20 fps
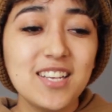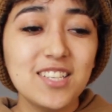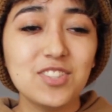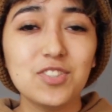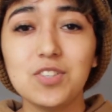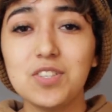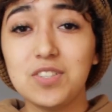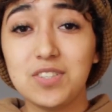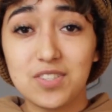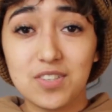
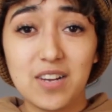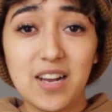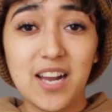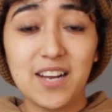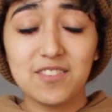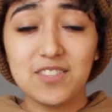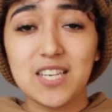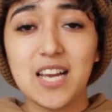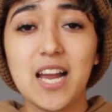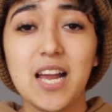so you still
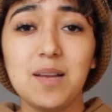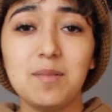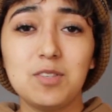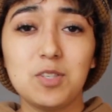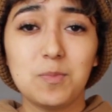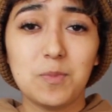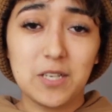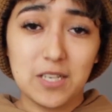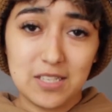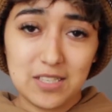have time
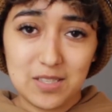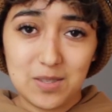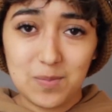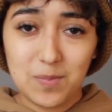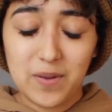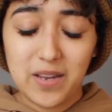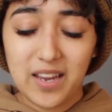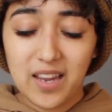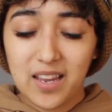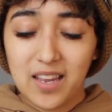to
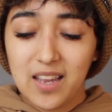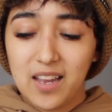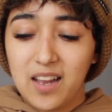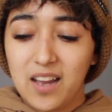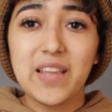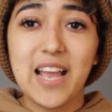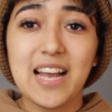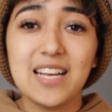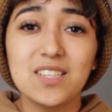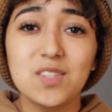participate,
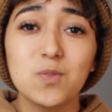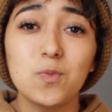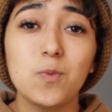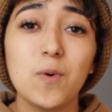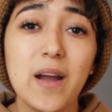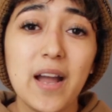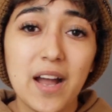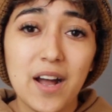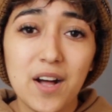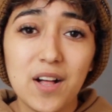as
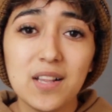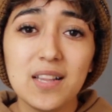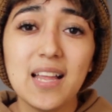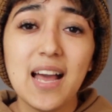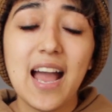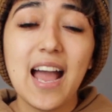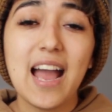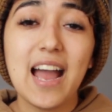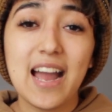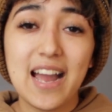well
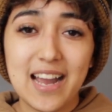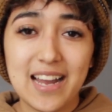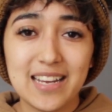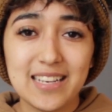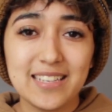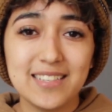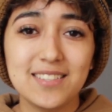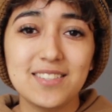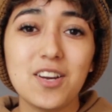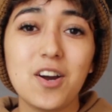
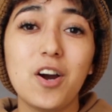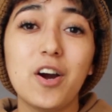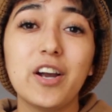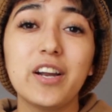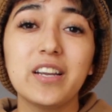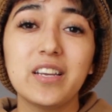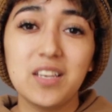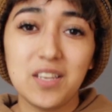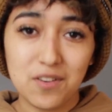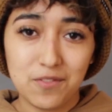as
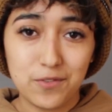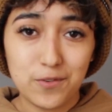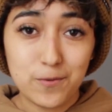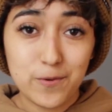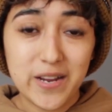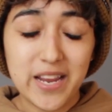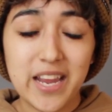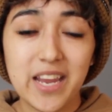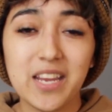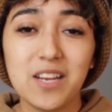our
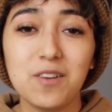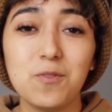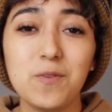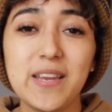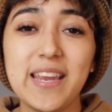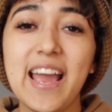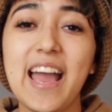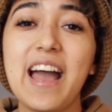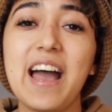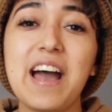giveaway.
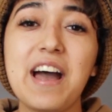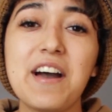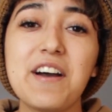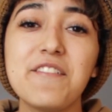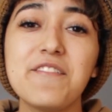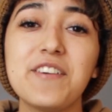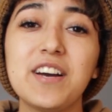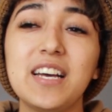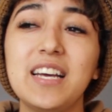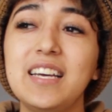We
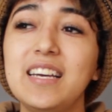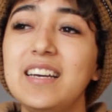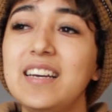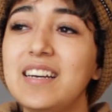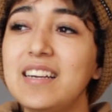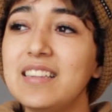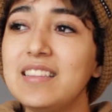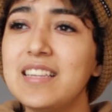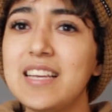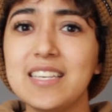have
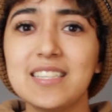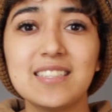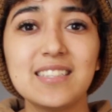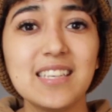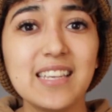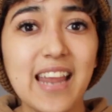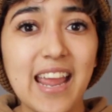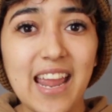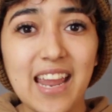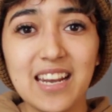less
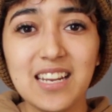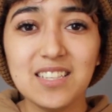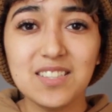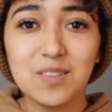than 80